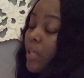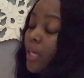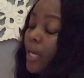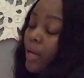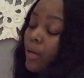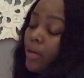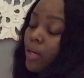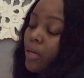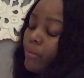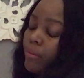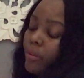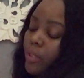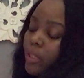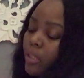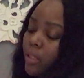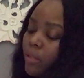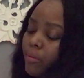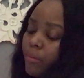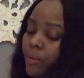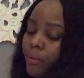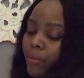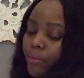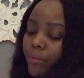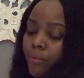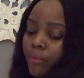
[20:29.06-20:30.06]
outcome is
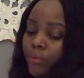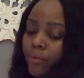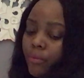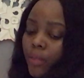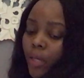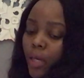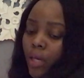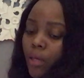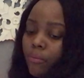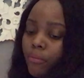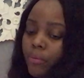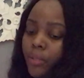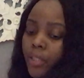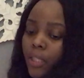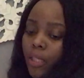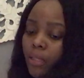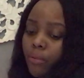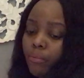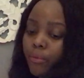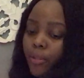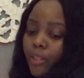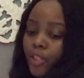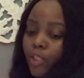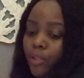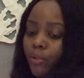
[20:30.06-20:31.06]
going to be
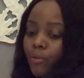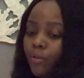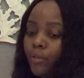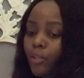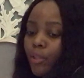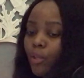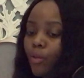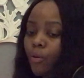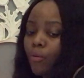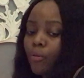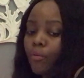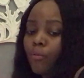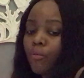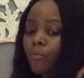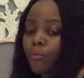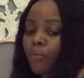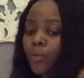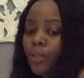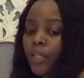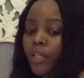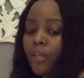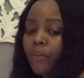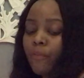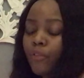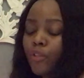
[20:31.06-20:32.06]
celebration. So
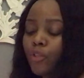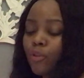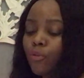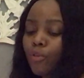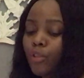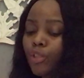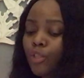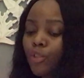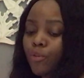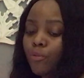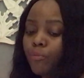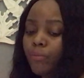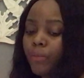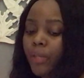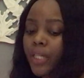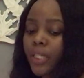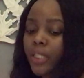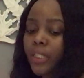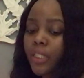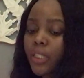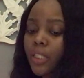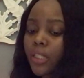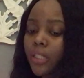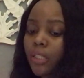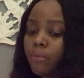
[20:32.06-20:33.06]
whatever choice you make
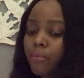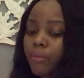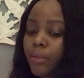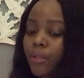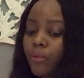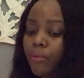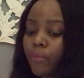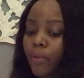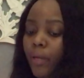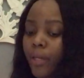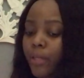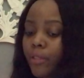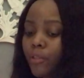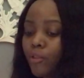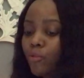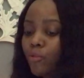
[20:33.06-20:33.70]
is going to be the right